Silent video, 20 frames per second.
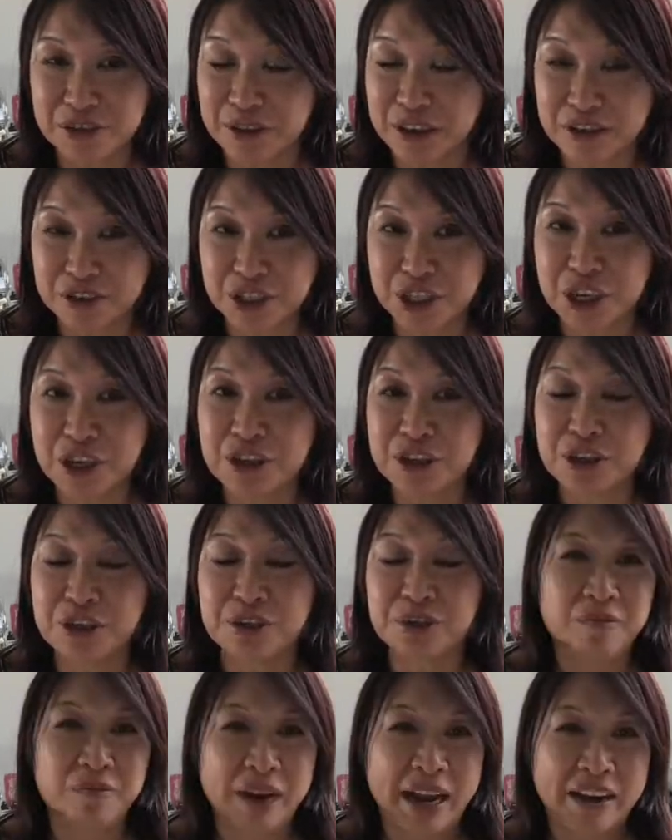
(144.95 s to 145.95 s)
I'll show
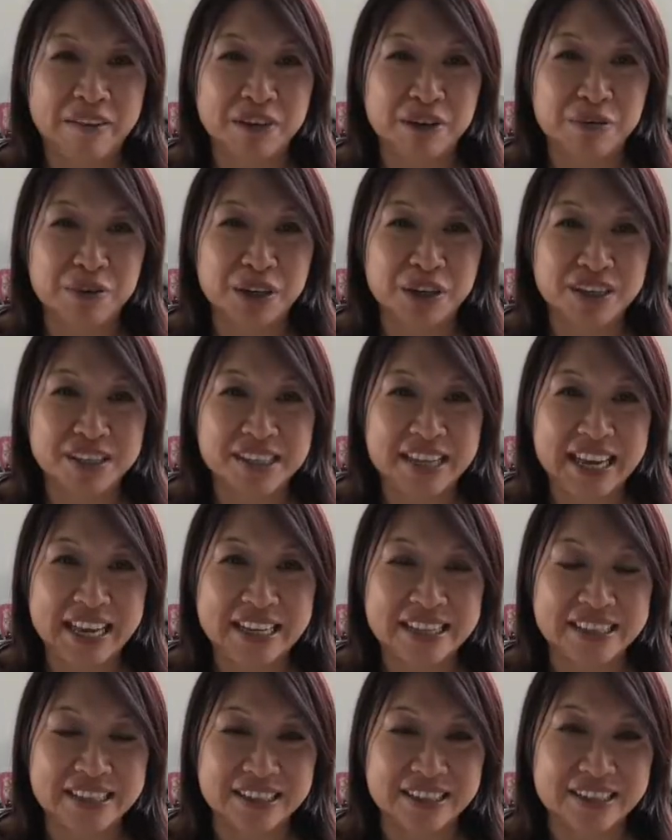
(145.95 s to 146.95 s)
you how it works
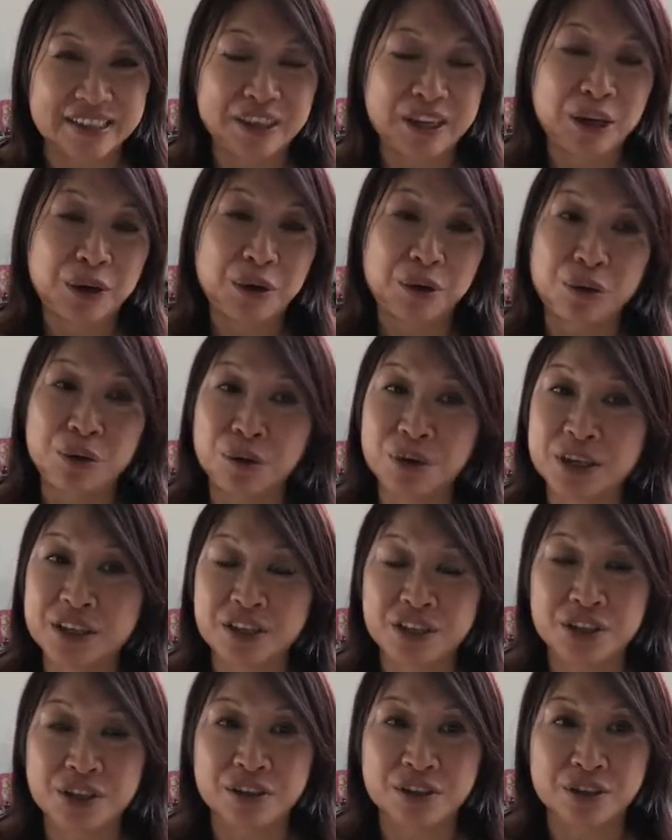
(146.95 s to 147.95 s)
later, or you
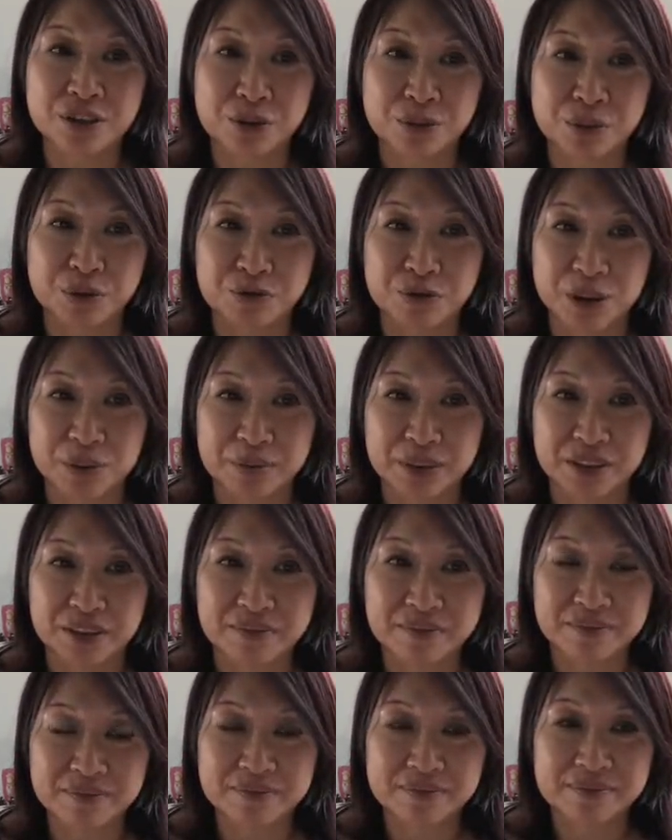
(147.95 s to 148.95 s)
can use a normal rubber.
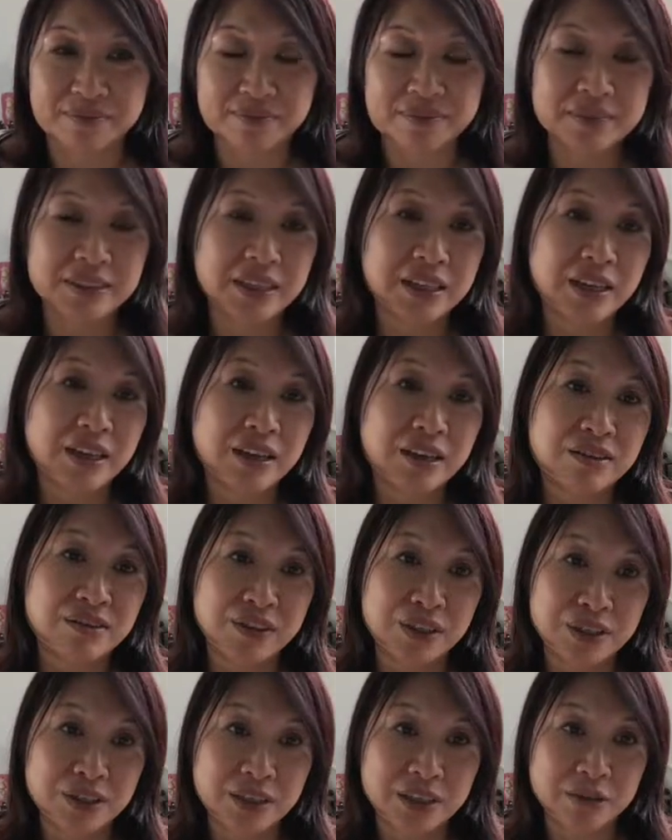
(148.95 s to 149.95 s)

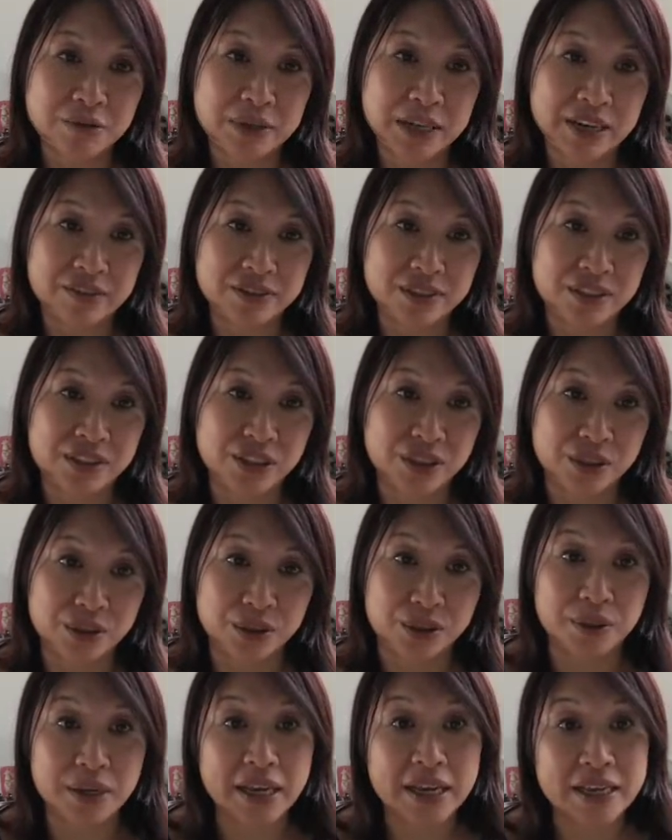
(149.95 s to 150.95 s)
First thing we have to
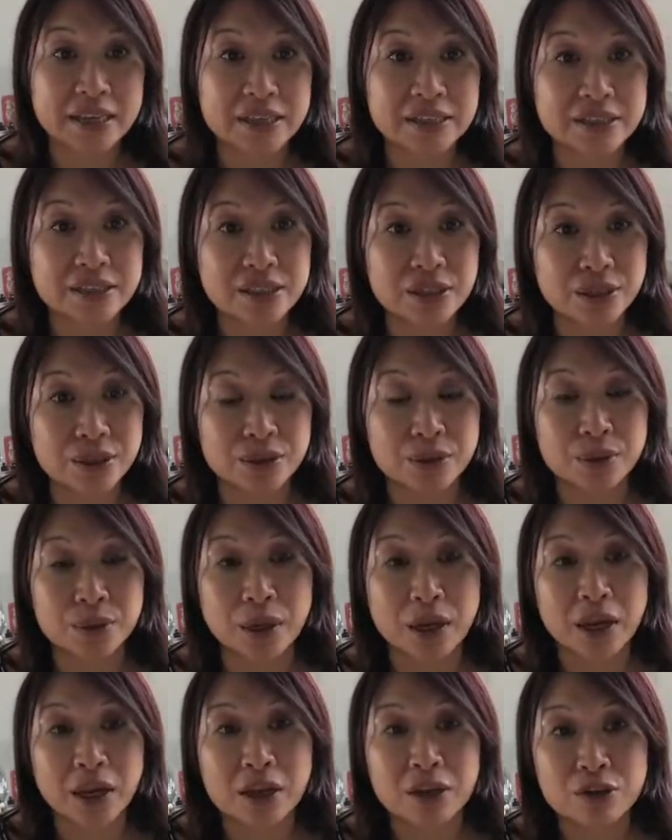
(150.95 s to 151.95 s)
do is to
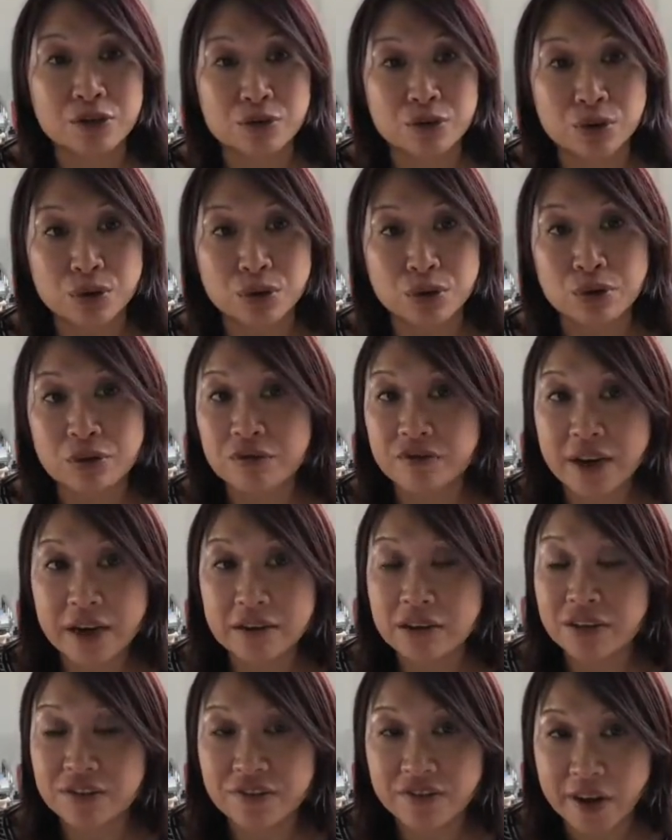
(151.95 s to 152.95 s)
draw
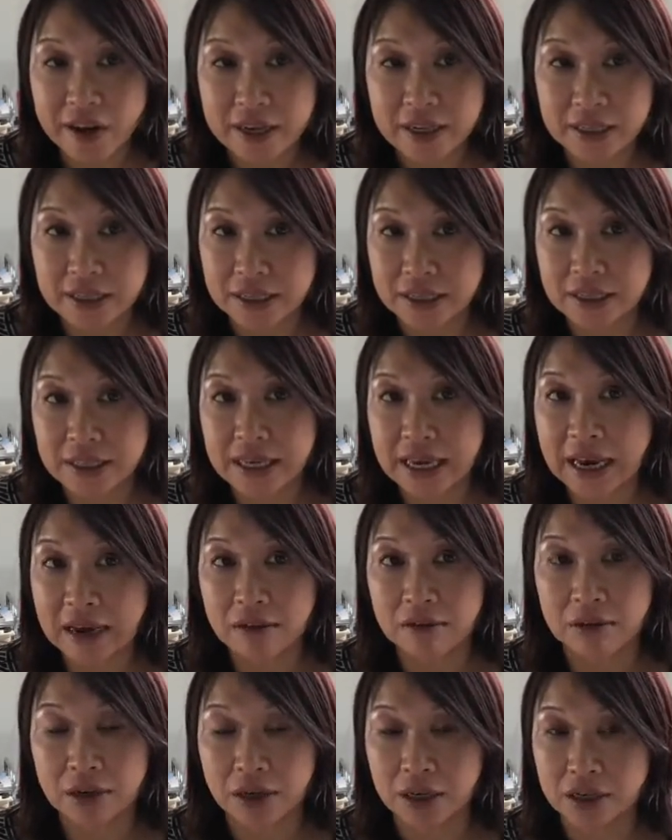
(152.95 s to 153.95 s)
very faintly the
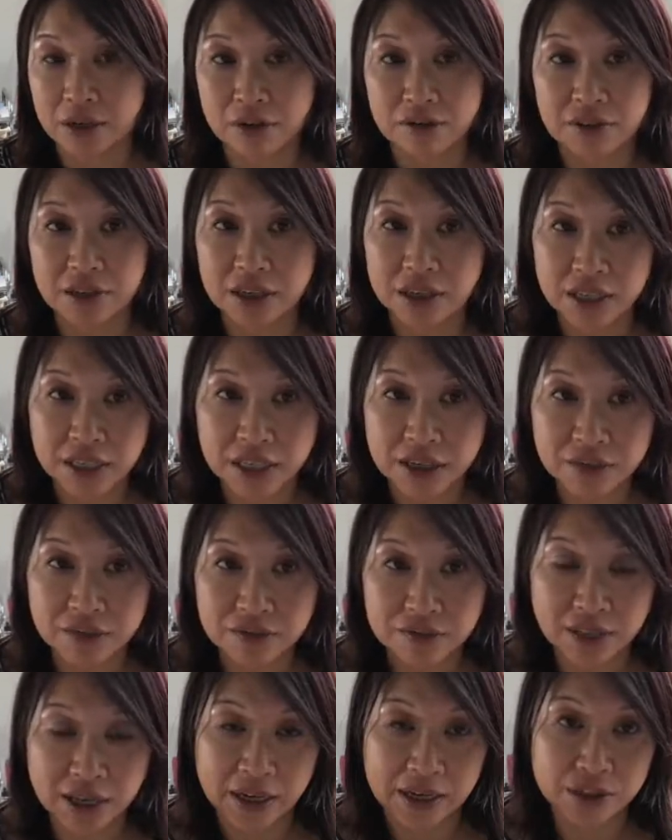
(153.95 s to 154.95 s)
outline of the
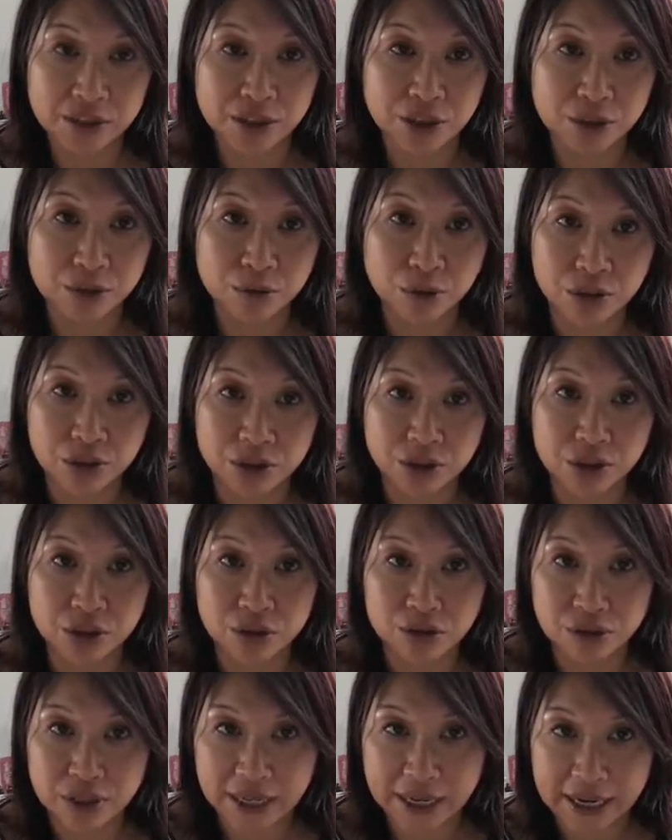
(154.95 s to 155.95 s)
leaves that you want to
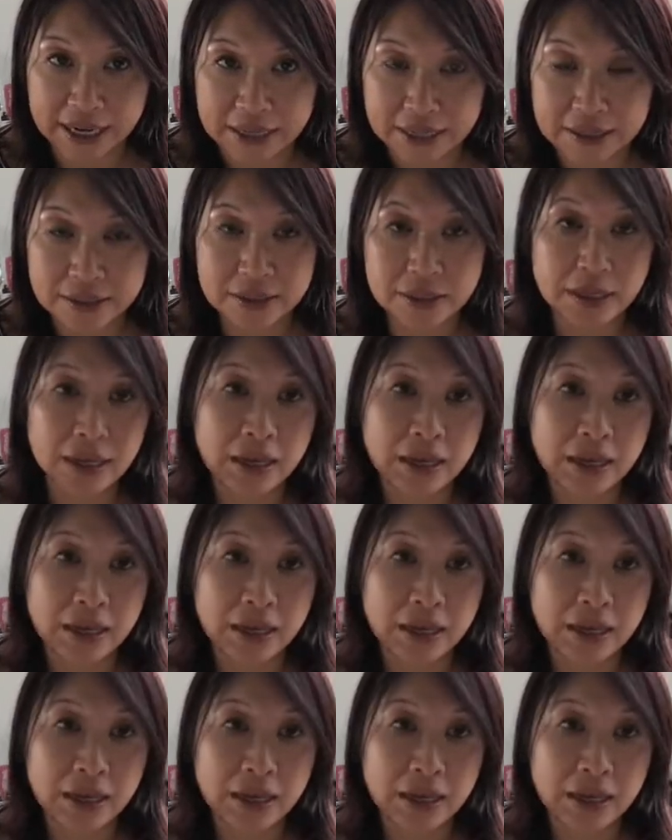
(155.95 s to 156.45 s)
create.